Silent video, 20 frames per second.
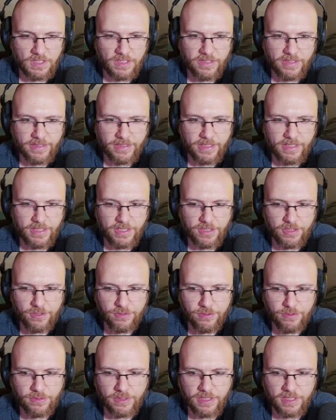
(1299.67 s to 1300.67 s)
And then
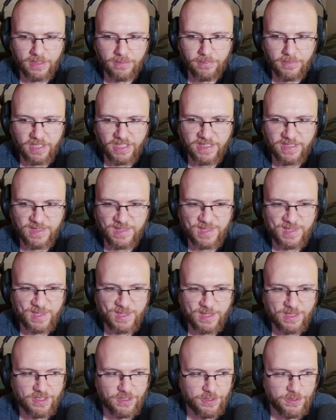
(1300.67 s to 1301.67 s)
you can mine
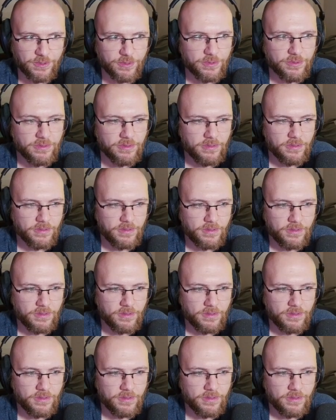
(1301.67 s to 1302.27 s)
stone.